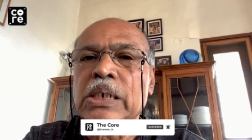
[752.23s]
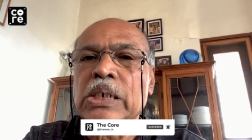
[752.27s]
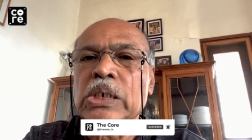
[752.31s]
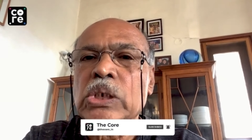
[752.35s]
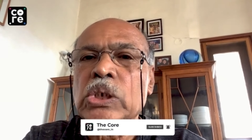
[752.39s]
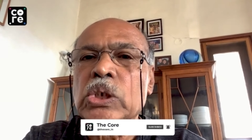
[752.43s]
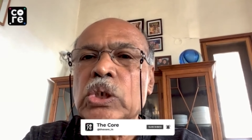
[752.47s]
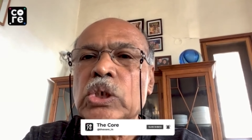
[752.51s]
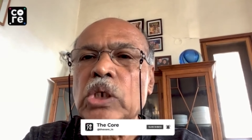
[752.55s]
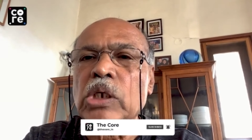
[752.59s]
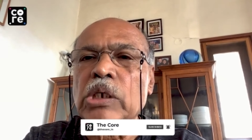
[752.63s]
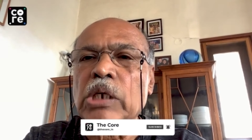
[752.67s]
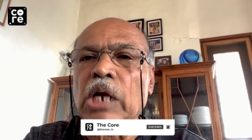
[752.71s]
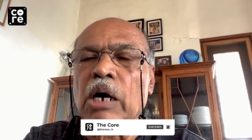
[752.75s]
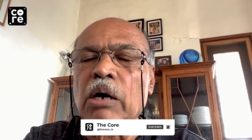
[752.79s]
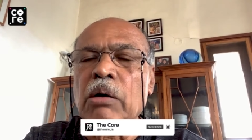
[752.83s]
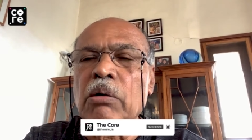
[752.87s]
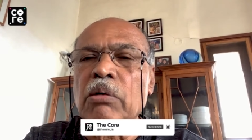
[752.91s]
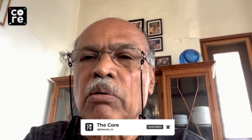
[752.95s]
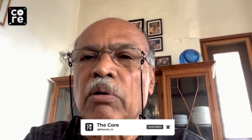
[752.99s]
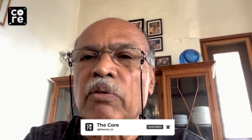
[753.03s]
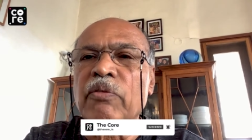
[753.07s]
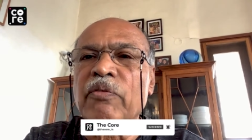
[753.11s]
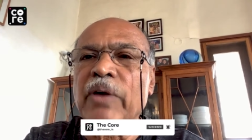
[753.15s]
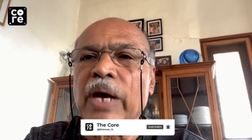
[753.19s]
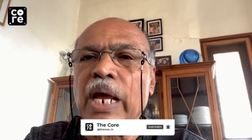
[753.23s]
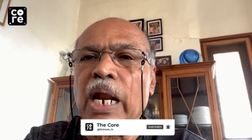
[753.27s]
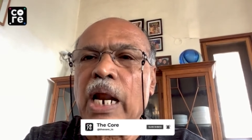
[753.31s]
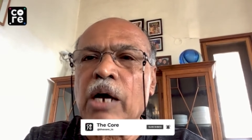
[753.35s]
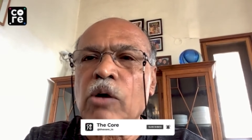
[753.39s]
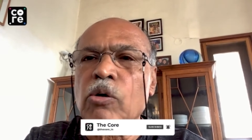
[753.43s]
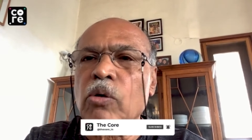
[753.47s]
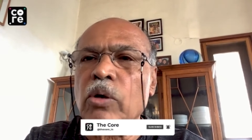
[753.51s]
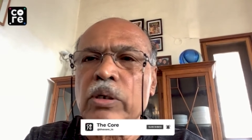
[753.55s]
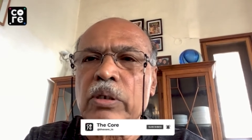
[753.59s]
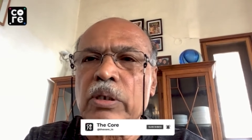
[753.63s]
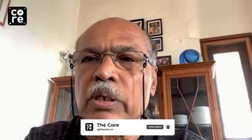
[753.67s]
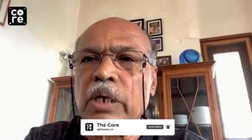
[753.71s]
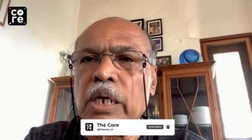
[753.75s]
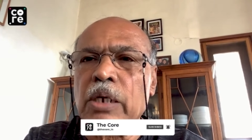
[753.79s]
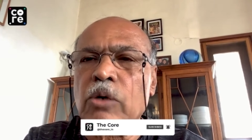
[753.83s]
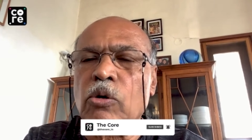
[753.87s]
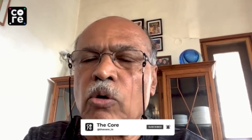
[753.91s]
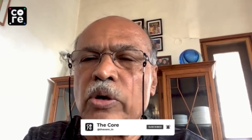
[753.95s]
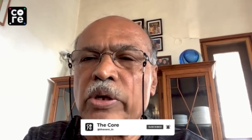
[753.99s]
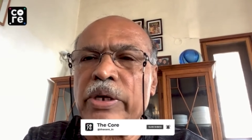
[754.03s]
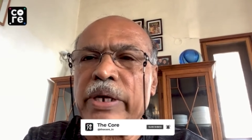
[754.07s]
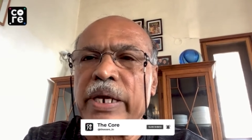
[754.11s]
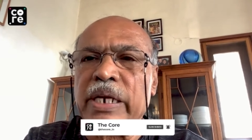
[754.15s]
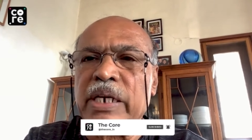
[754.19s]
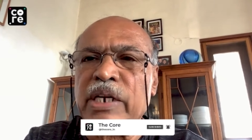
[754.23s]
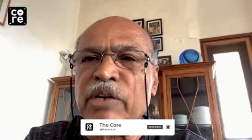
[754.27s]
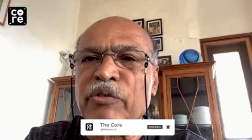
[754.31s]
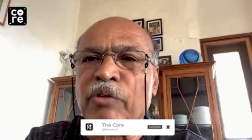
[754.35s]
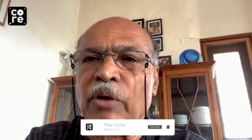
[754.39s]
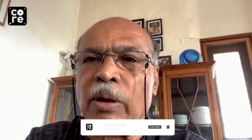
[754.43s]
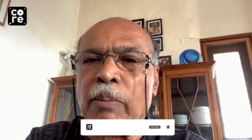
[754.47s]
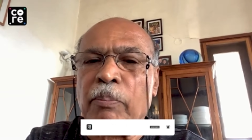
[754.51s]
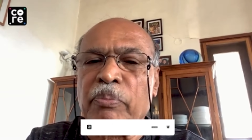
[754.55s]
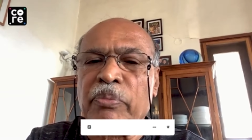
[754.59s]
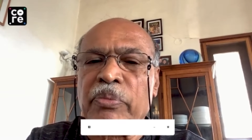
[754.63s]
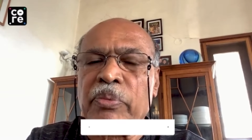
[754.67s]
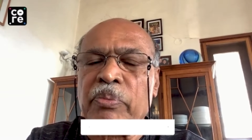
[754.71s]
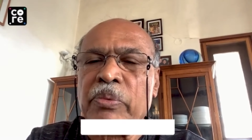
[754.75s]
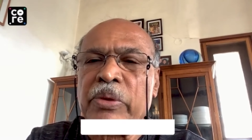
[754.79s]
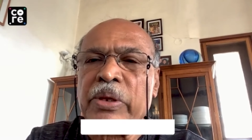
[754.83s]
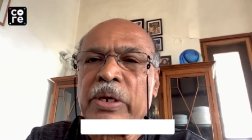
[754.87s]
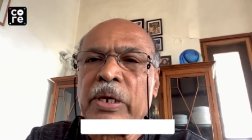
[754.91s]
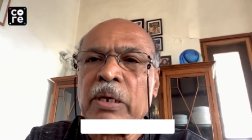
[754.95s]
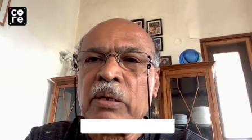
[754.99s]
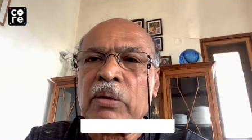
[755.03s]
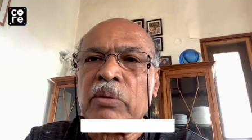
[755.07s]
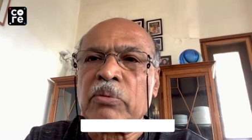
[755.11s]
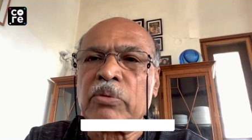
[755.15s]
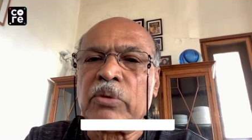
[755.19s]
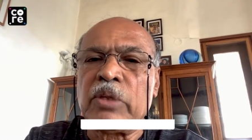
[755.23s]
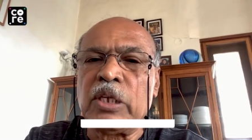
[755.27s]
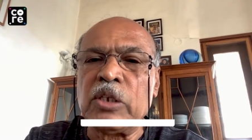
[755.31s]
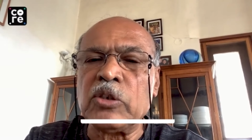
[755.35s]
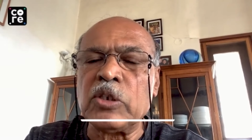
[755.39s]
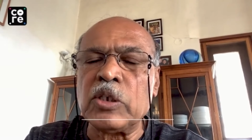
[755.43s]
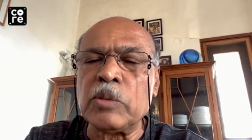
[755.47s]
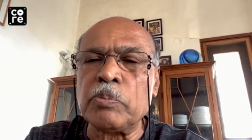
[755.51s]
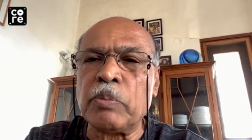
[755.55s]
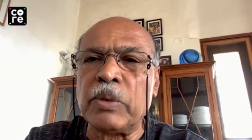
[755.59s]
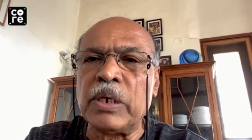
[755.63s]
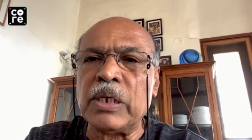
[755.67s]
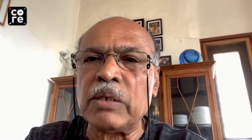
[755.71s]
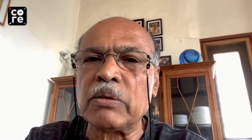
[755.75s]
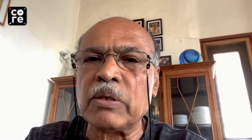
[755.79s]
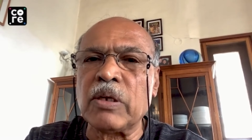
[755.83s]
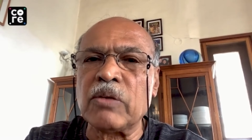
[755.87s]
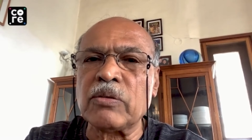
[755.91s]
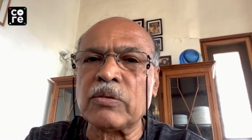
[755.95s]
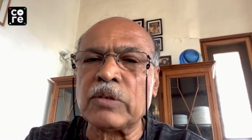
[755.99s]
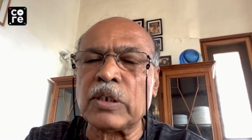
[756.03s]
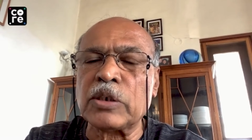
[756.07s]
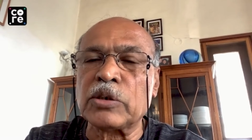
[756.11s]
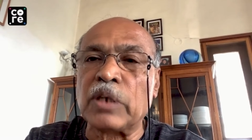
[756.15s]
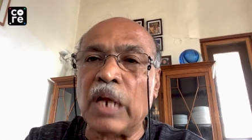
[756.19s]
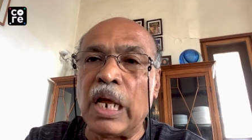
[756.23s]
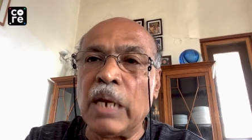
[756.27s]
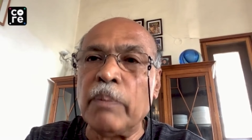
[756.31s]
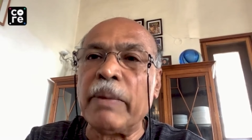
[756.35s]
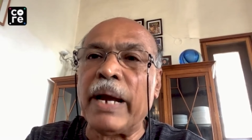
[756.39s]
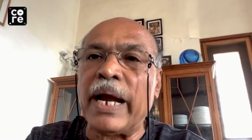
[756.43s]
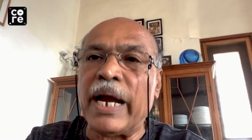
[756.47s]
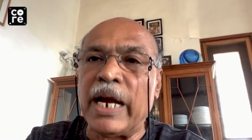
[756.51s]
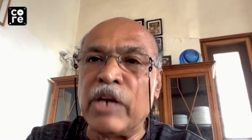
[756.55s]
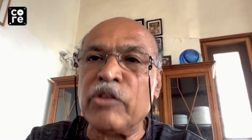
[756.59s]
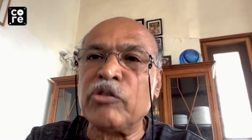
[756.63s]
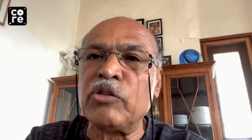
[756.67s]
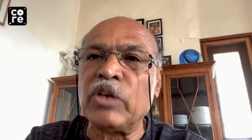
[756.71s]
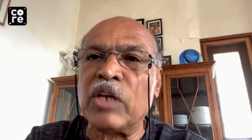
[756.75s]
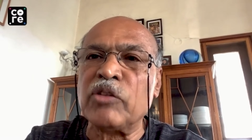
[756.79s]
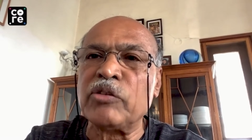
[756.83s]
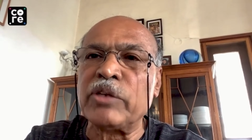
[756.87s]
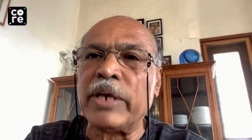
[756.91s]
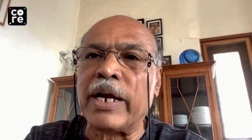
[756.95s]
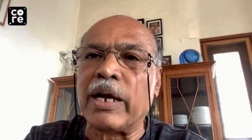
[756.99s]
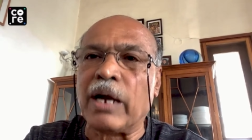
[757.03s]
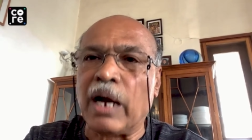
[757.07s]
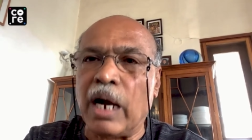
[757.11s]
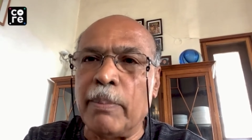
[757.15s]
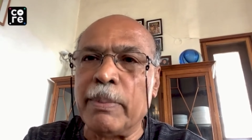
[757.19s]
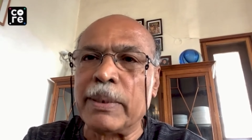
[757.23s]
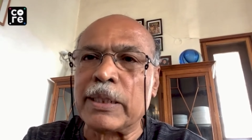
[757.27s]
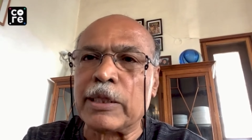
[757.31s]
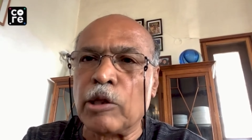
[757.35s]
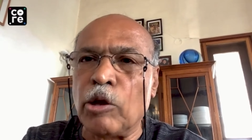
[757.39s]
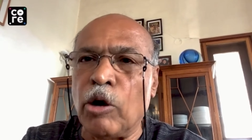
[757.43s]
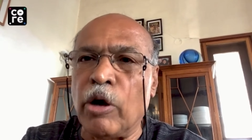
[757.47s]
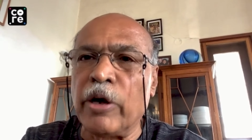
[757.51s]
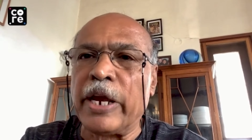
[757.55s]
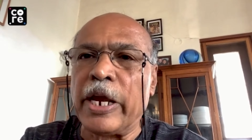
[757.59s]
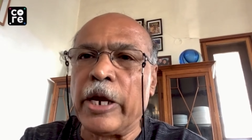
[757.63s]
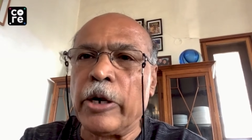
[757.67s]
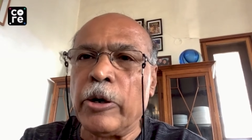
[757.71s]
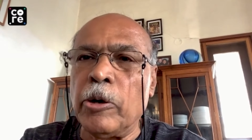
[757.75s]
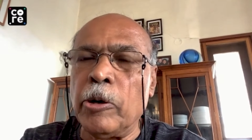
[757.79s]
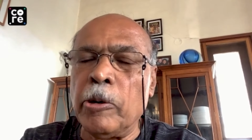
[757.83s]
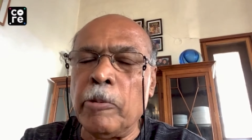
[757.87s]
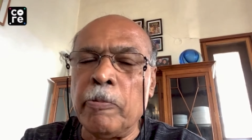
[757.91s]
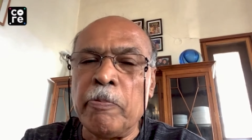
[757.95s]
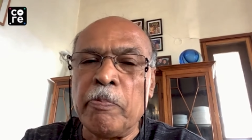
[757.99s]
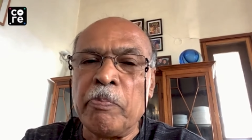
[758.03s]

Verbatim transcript: So now where are they going to get it from? This, is, this was done by I C I C I Kamath long ago,